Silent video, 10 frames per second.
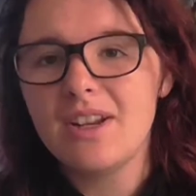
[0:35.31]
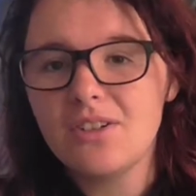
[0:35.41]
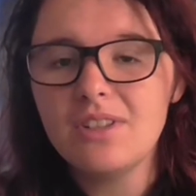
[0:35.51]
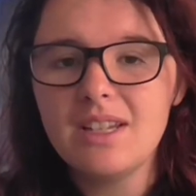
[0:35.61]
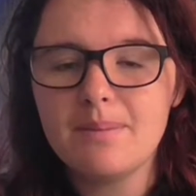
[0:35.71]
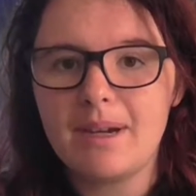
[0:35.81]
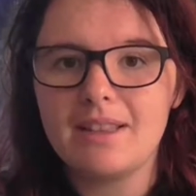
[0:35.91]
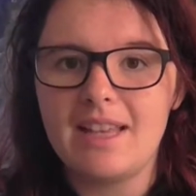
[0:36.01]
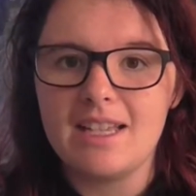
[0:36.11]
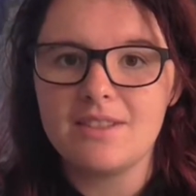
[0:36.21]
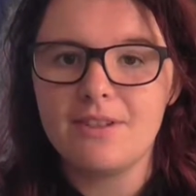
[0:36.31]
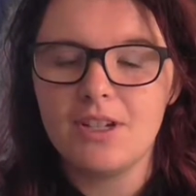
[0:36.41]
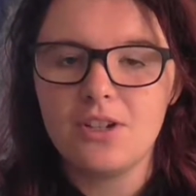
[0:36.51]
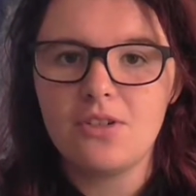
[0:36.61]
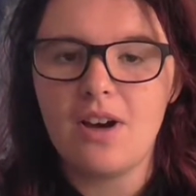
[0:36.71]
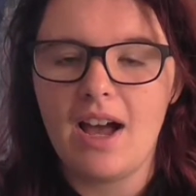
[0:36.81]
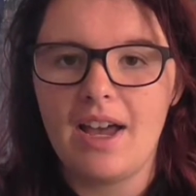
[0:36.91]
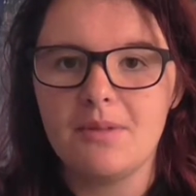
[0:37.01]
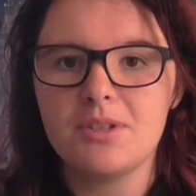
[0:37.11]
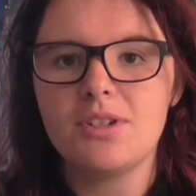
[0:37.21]
I know that in my last video
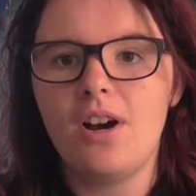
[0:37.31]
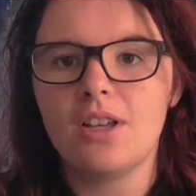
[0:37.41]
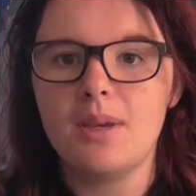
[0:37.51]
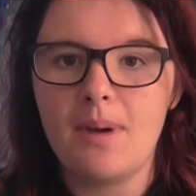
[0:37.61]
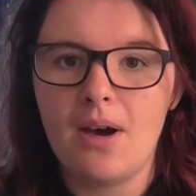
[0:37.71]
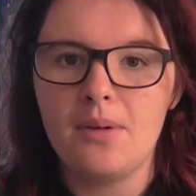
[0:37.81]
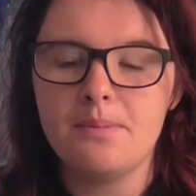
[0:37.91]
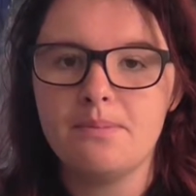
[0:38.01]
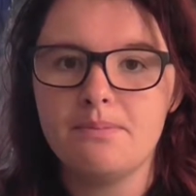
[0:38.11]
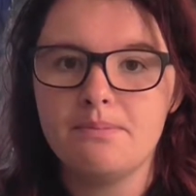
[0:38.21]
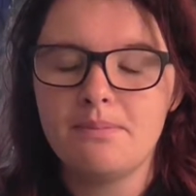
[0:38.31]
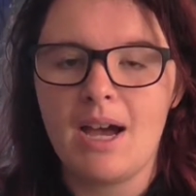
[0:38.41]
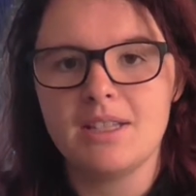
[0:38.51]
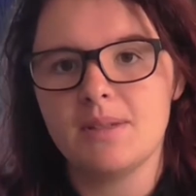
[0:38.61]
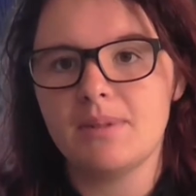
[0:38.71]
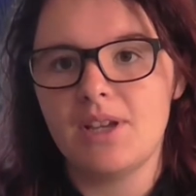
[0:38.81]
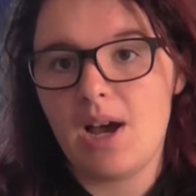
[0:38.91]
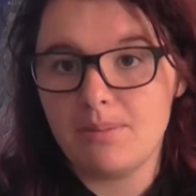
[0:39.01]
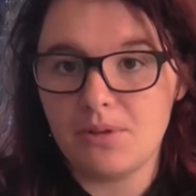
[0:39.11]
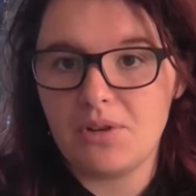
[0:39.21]
I was talking about possibly
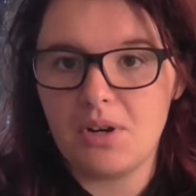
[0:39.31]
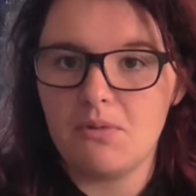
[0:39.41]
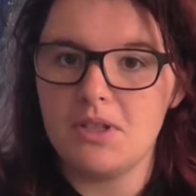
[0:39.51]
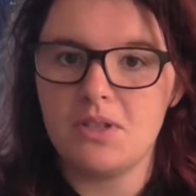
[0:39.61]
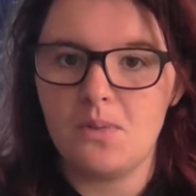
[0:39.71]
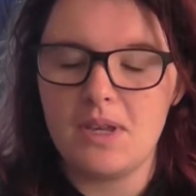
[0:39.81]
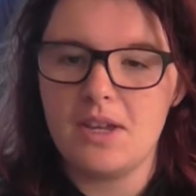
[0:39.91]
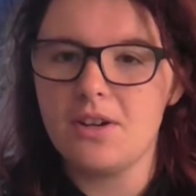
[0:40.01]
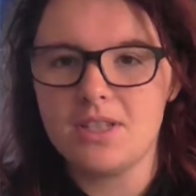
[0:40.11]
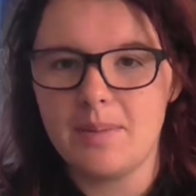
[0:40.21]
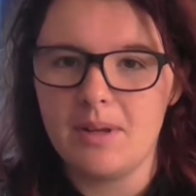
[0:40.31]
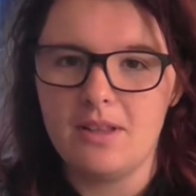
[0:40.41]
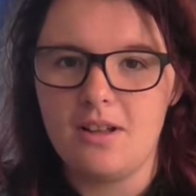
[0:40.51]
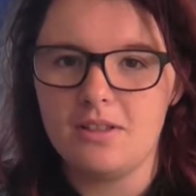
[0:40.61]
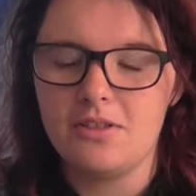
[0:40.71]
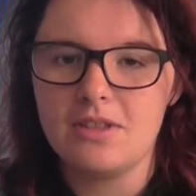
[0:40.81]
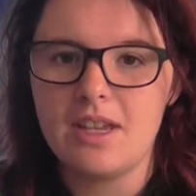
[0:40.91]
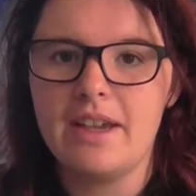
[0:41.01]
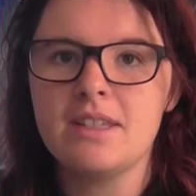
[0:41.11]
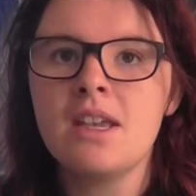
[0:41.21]
uploading once a week or something along those
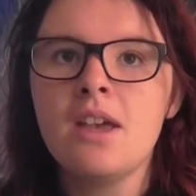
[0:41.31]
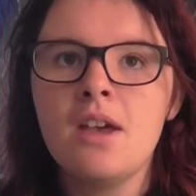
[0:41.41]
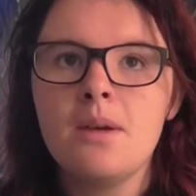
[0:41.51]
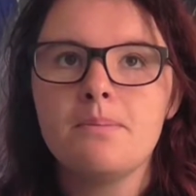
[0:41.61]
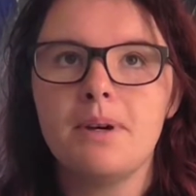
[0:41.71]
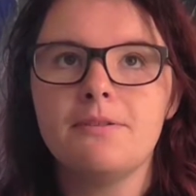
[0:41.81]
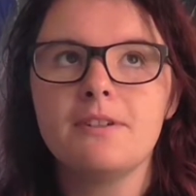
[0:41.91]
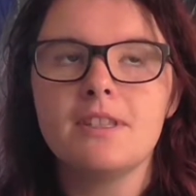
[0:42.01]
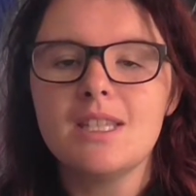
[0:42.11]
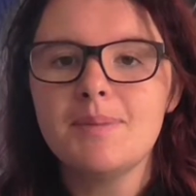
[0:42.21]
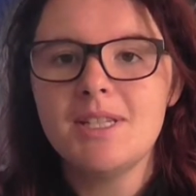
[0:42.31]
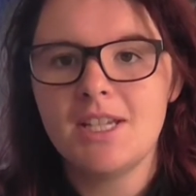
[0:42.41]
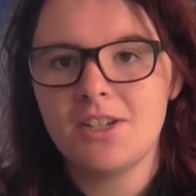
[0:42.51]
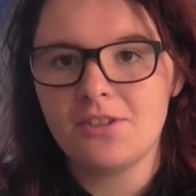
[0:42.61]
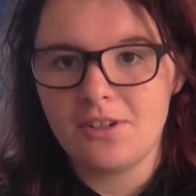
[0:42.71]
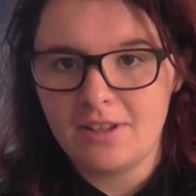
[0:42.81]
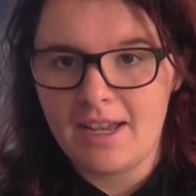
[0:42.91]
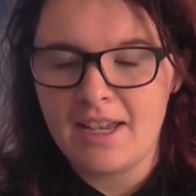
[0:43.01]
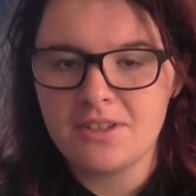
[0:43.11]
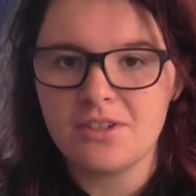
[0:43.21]
lines, but for this particular
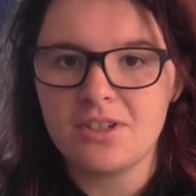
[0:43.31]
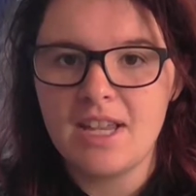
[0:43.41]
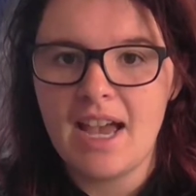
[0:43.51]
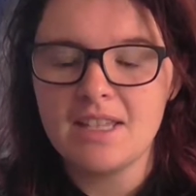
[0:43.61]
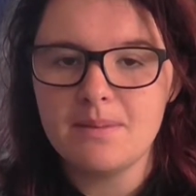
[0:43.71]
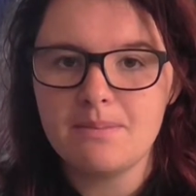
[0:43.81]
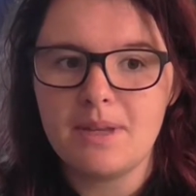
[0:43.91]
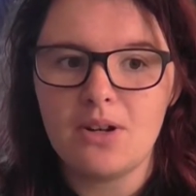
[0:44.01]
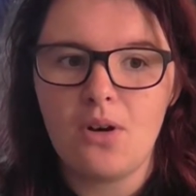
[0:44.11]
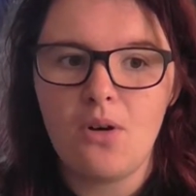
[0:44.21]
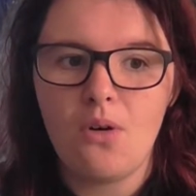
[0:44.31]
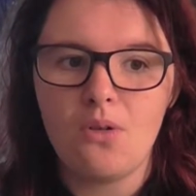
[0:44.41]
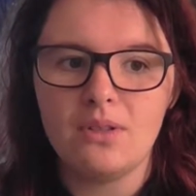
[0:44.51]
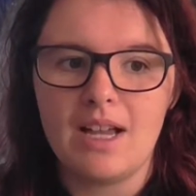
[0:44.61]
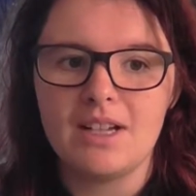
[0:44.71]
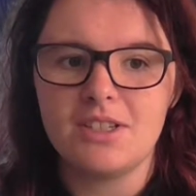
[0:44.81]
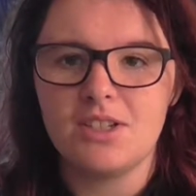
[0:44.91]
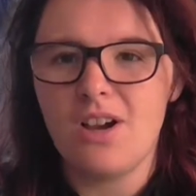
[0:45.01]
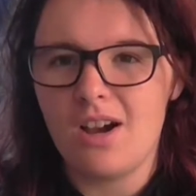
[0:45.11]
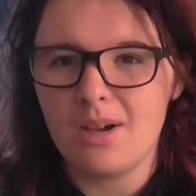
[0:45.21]
class there just hasn't been a whole lot to
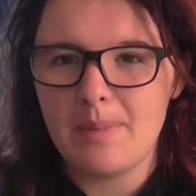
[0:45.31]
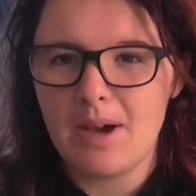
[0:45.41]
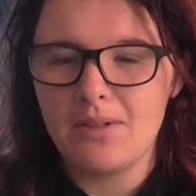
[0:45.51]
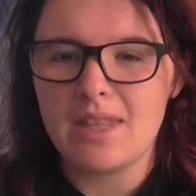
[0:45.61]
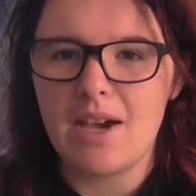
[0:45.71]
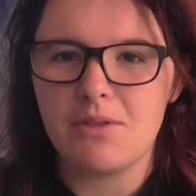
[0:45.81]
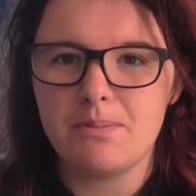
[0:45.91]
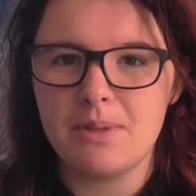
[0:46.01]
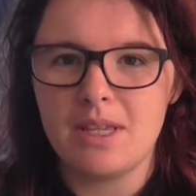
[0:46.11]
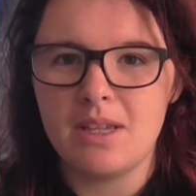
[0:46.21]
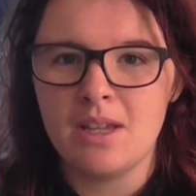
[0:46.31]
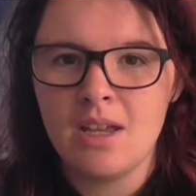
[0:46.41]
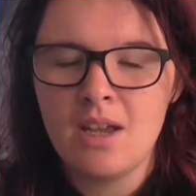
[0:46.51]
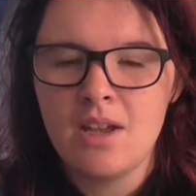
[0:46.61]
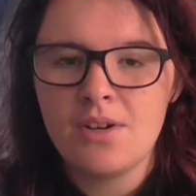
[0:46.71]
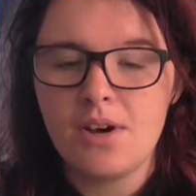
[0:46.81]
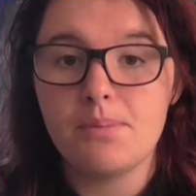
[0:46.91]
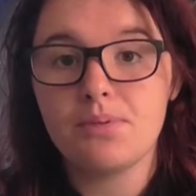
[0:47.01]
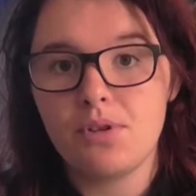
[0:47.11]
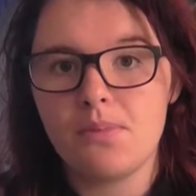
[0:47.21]
talk about that would be
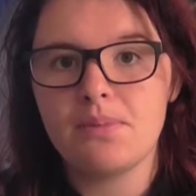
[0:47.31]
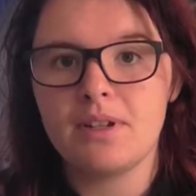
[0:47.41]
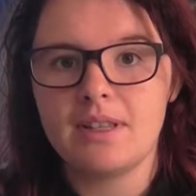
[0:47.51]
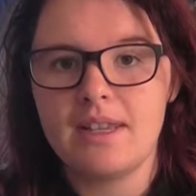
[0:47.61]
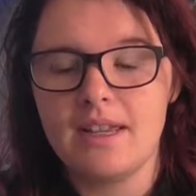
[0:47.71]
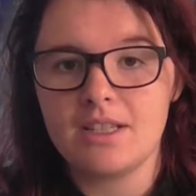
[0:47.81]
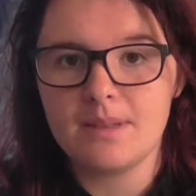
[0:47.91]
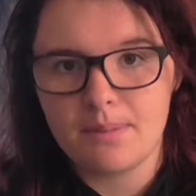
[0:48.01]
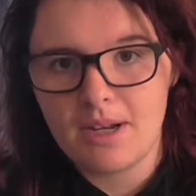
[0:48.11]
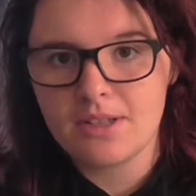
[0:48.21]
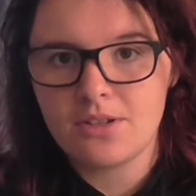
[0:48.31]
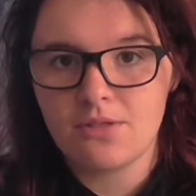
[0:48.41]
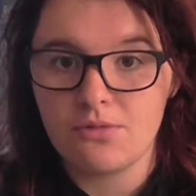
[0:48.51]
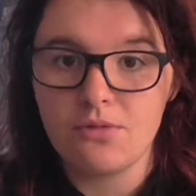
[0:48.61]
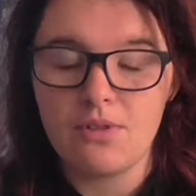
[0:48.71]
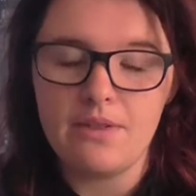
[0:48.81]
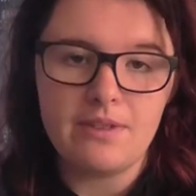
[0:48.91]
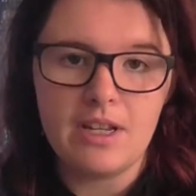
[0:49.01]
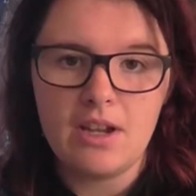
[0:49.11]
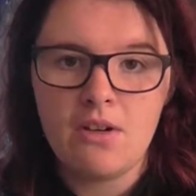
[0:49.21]
appropriately expressed through a
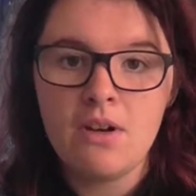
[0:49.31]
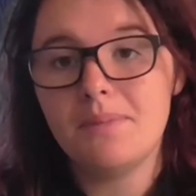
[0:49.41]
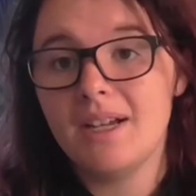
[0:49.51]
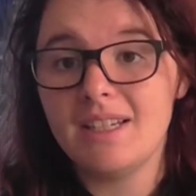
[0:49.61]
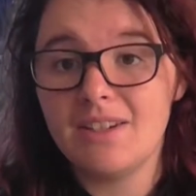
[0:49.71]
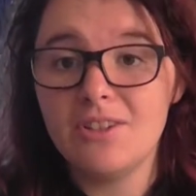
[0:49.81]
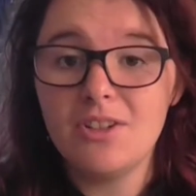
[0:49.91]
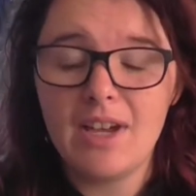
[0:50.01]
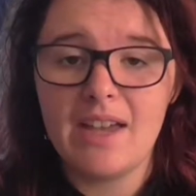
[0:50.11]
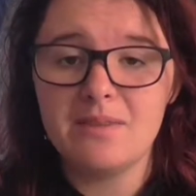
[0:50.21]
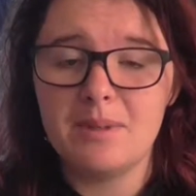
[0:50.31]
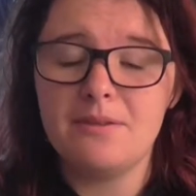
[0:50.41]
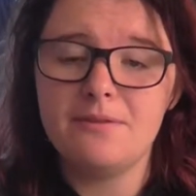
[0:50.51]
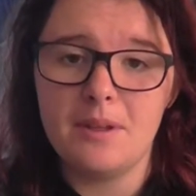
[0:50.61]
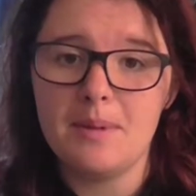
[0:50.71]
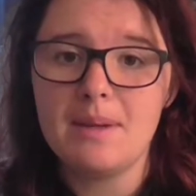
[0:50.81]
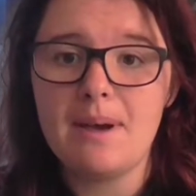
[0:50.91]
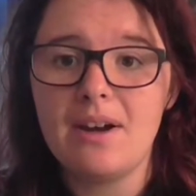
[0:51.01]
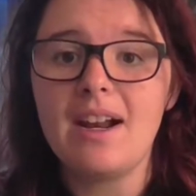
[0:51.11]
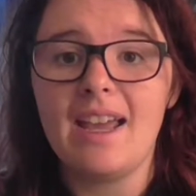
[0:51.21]
video. But even though I haven't been filming
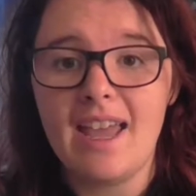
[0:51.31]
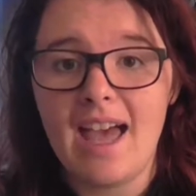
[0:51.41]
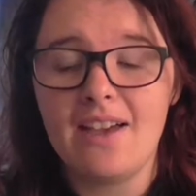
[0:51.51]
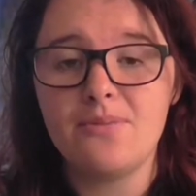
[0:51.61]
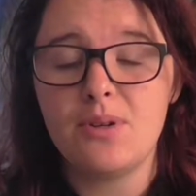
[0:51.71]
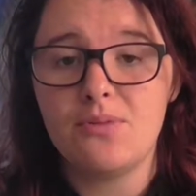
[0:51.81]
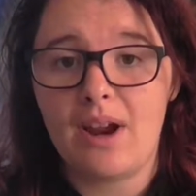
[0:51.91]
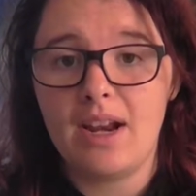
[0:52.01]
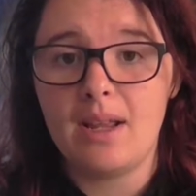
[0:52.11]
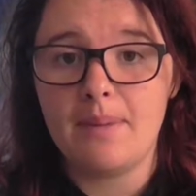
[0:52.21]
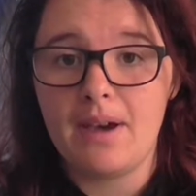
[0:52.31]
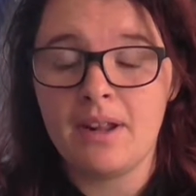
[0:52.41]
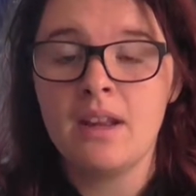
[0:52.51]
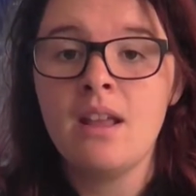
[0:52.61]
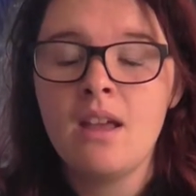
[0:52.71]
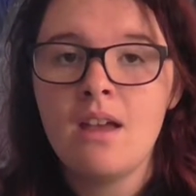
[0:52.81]
about it, I have been writing about it.